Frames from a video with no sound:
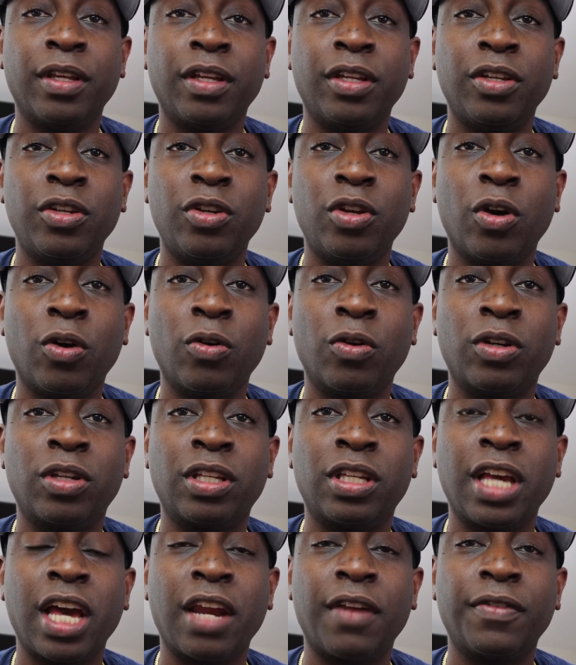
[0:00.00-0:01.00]
you
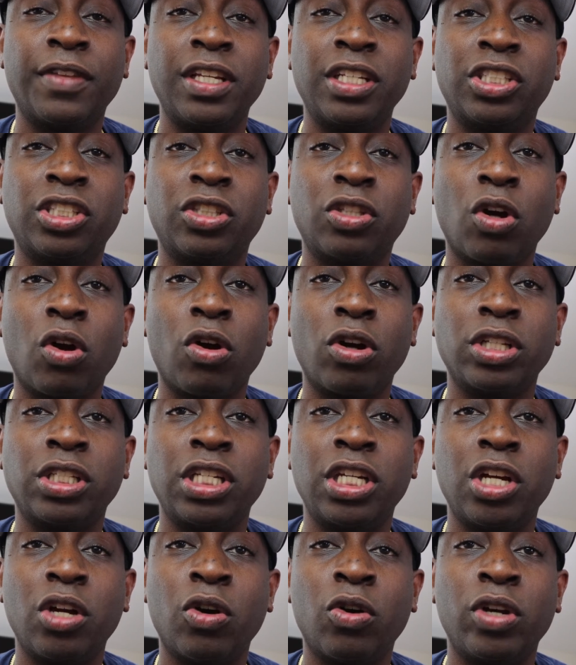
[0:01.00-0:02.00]
know, kind of these stars
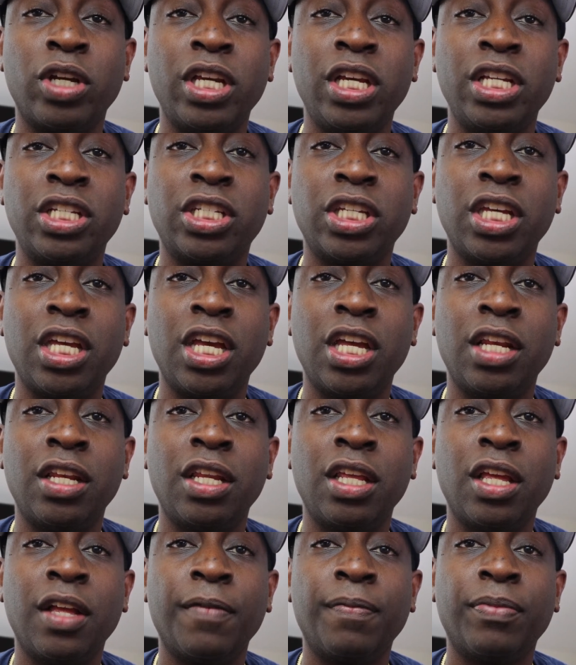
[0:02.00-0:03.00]
here on each
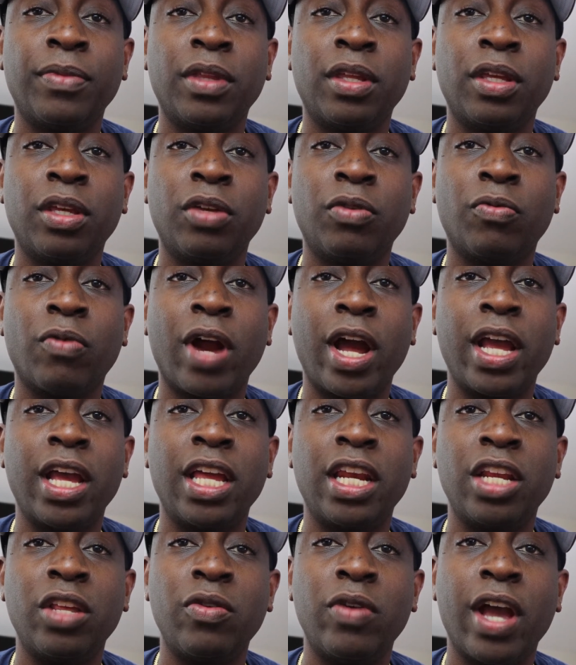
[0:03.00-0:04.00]
end, right?
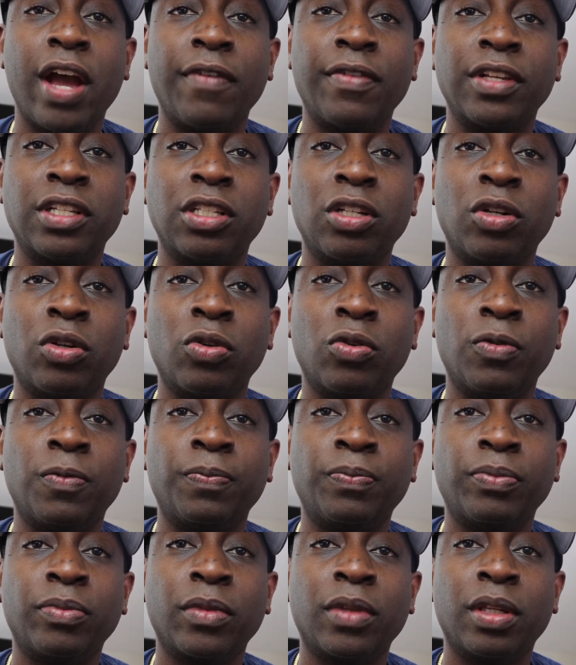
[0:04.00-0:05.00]
And then you have this
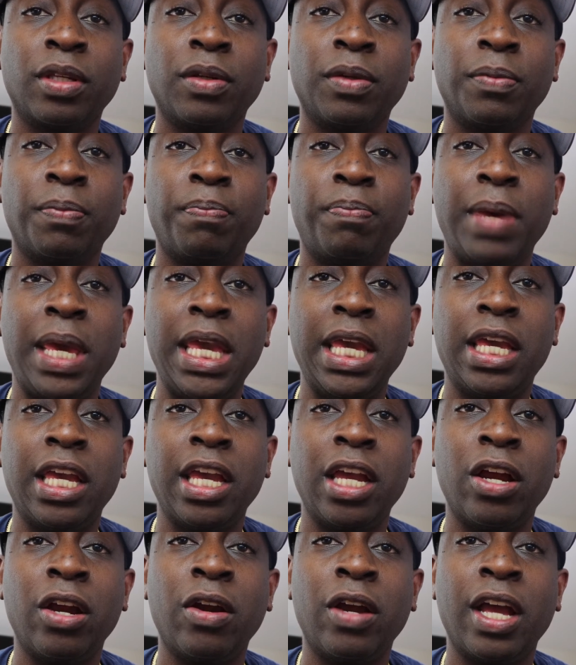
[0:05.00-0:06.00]
little peak
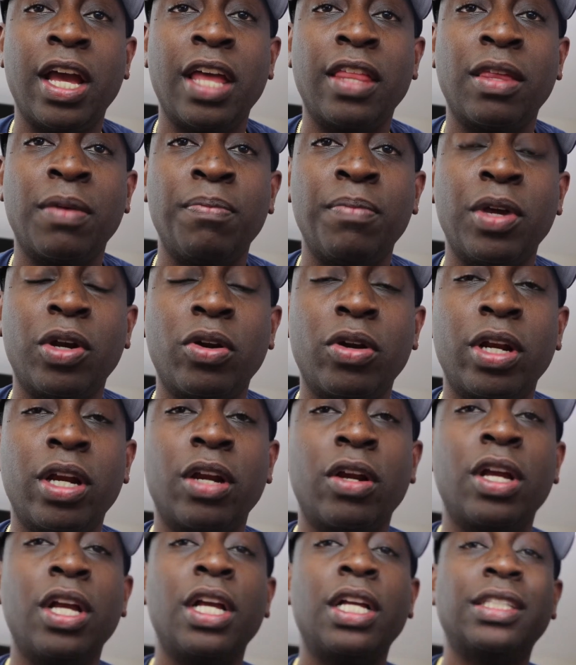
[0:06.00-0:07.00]
here at the middle
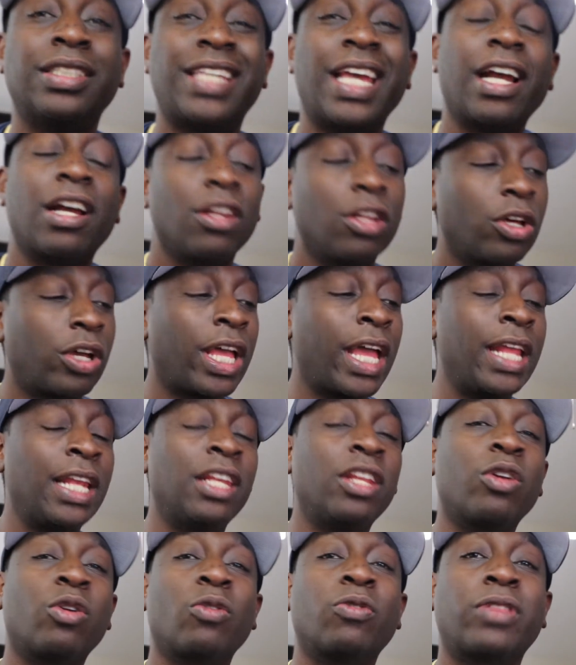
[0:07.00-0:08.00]
there. Take a look at
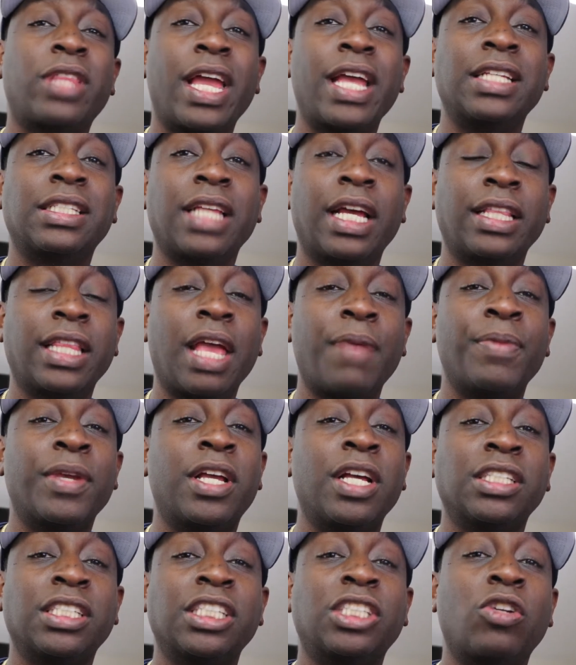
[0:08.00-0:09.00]
little things like that
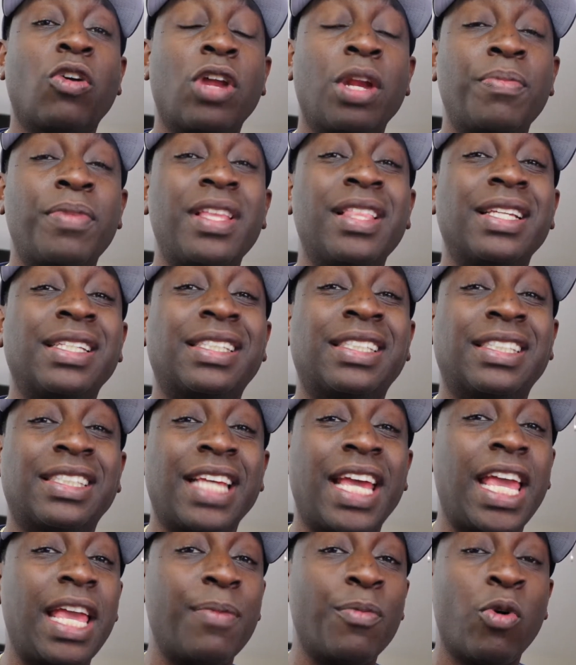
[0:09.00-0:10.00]
because it's going to be the
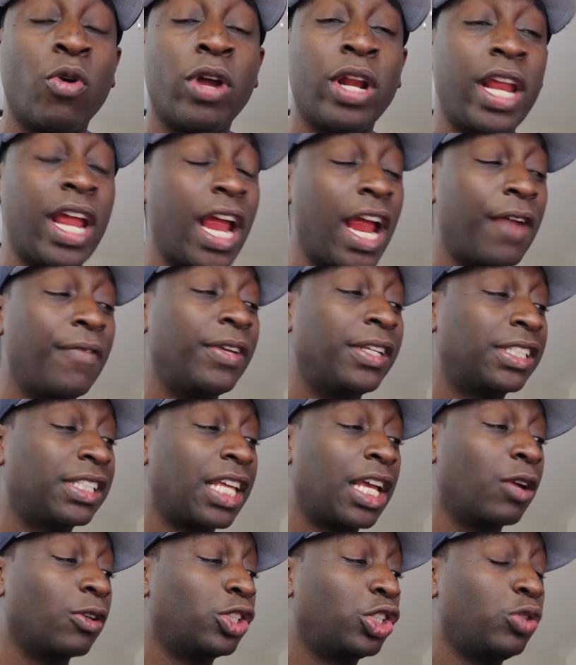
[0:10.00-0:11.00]
same on every
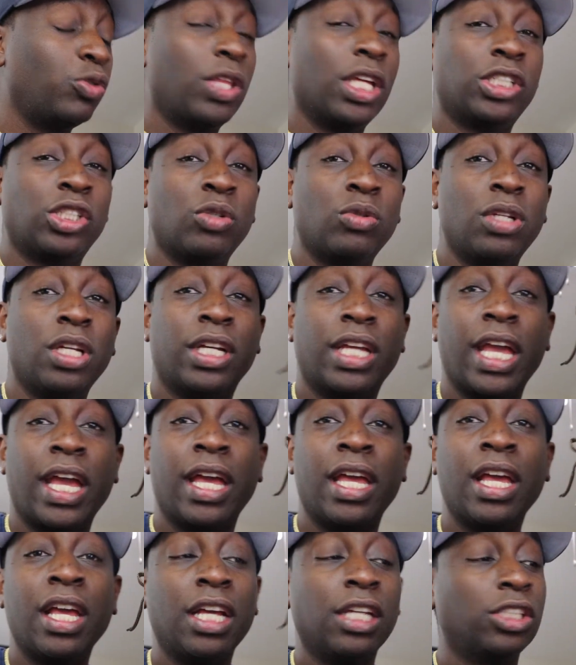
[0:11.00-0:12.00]
single shoe that you look
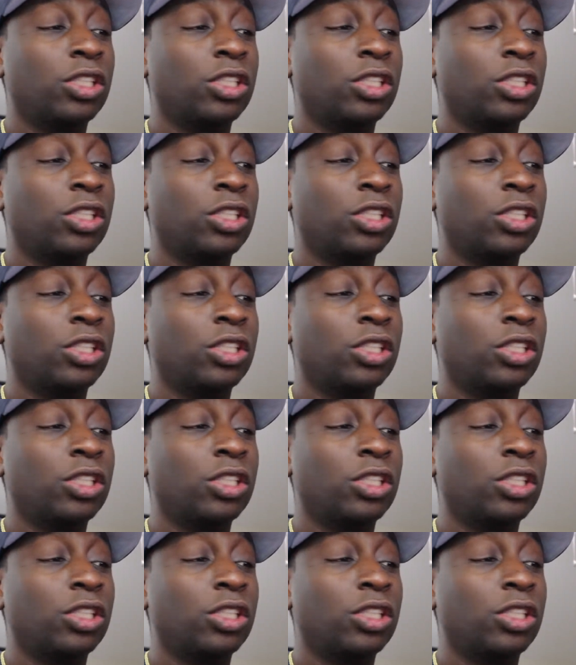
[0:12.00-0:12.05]
at.